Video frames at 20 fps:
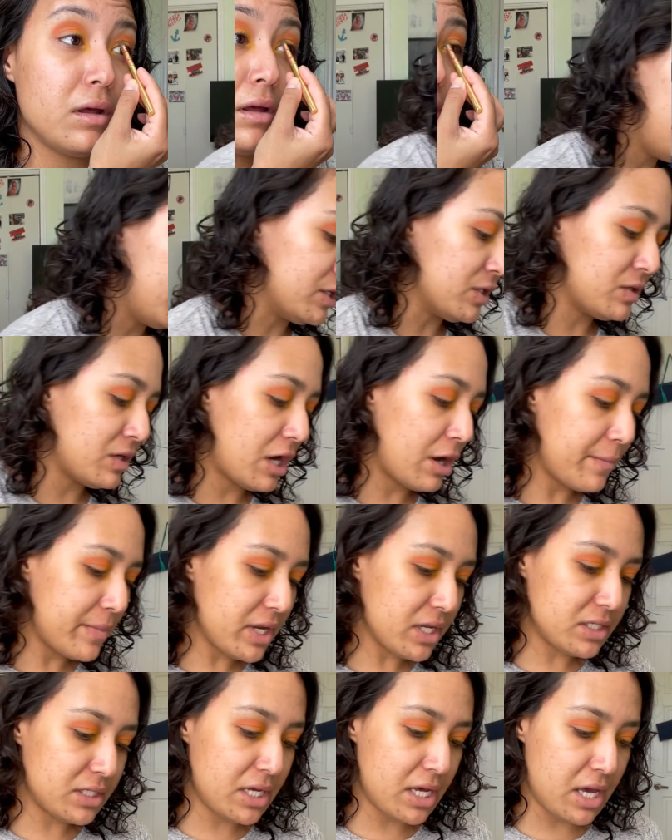Okay, so now I'm
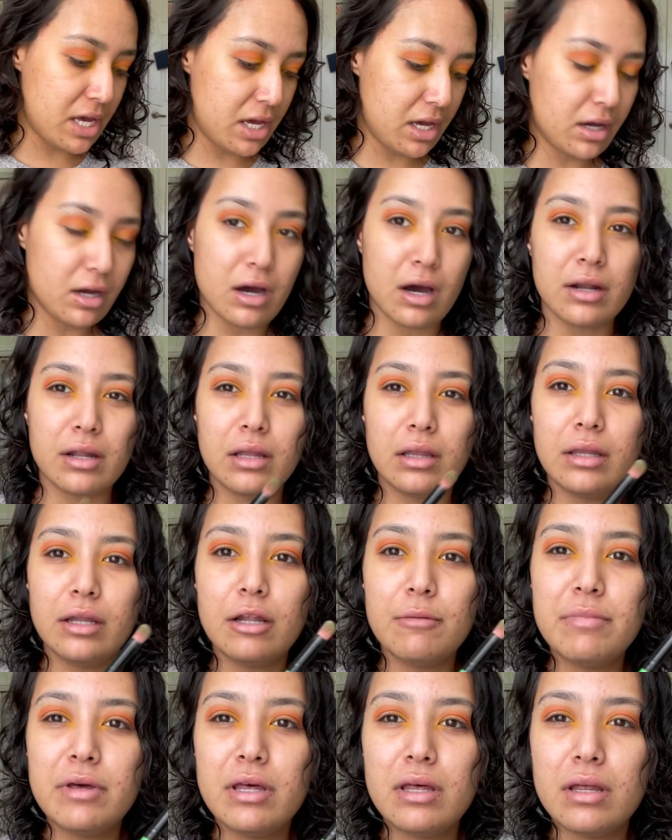gonna take on a
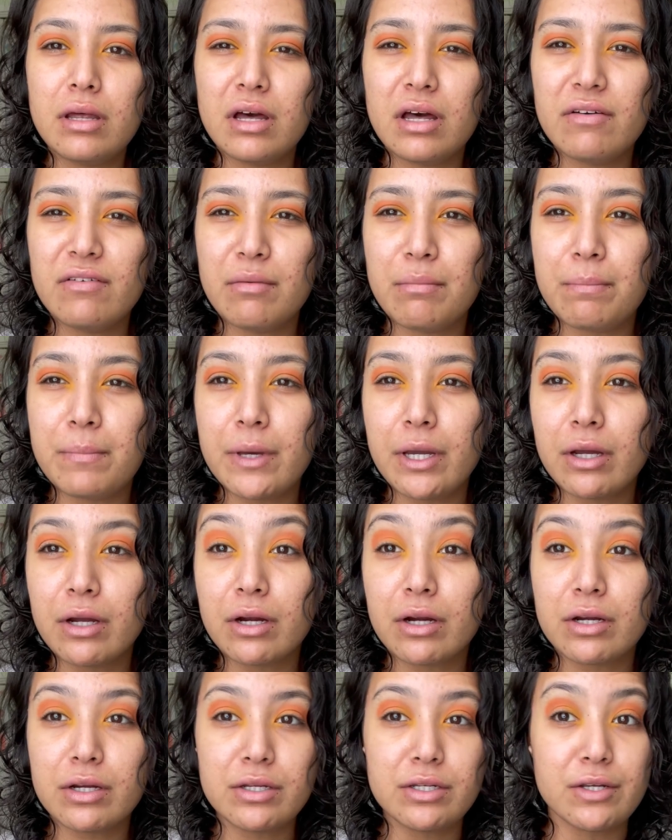little bit of a
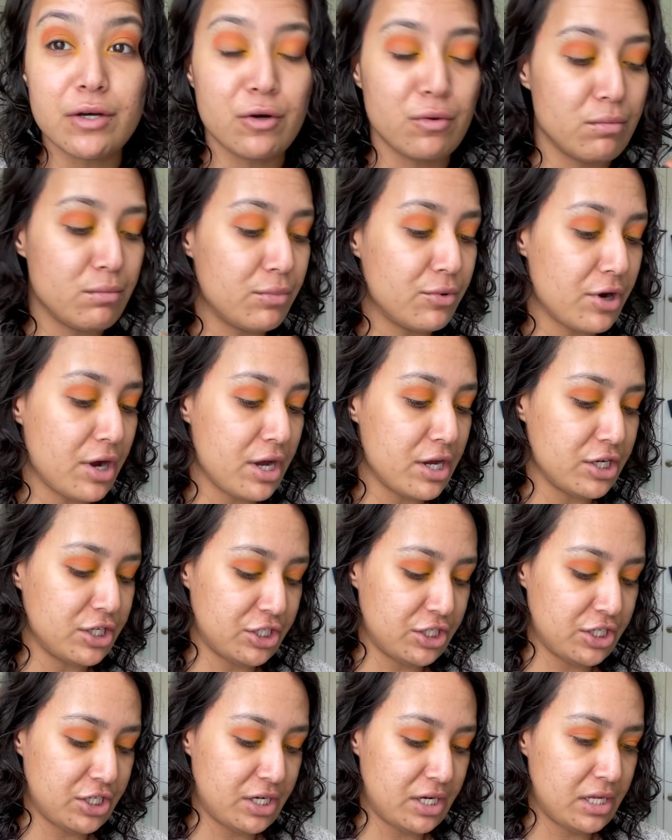bigger dome
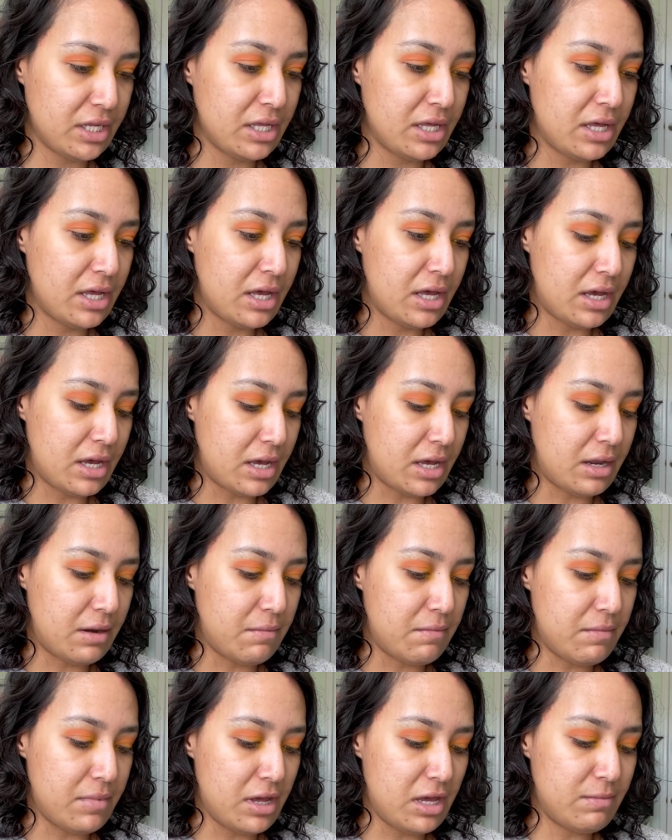brush
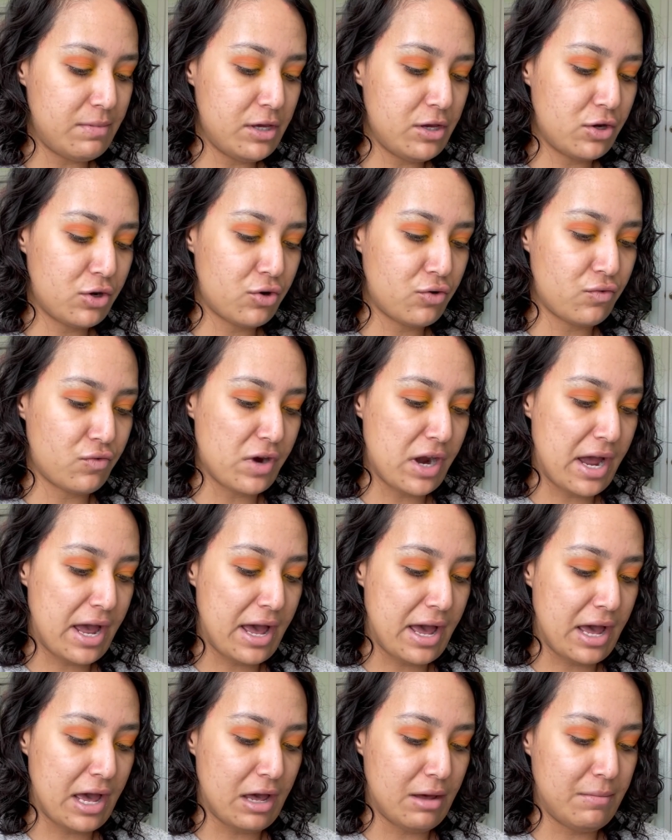and maybe
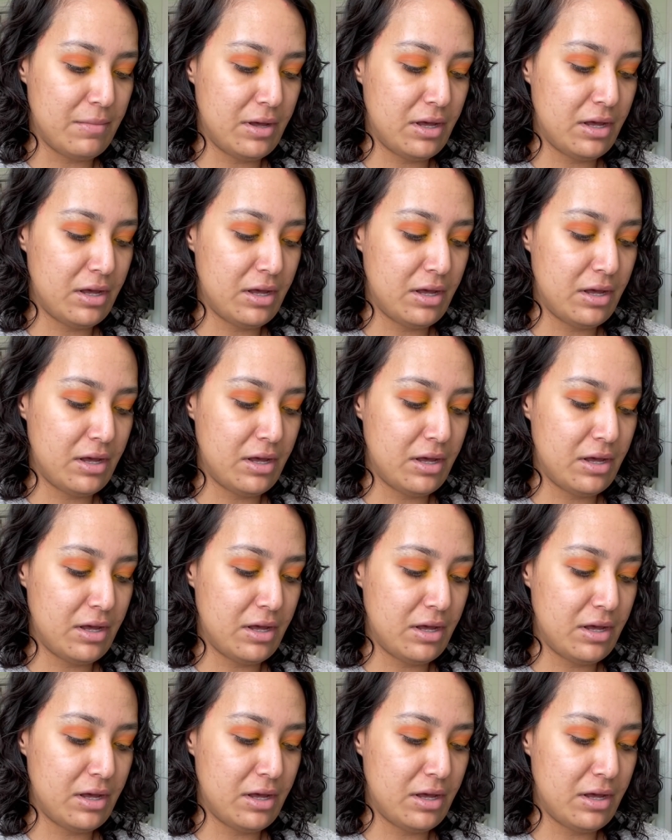grab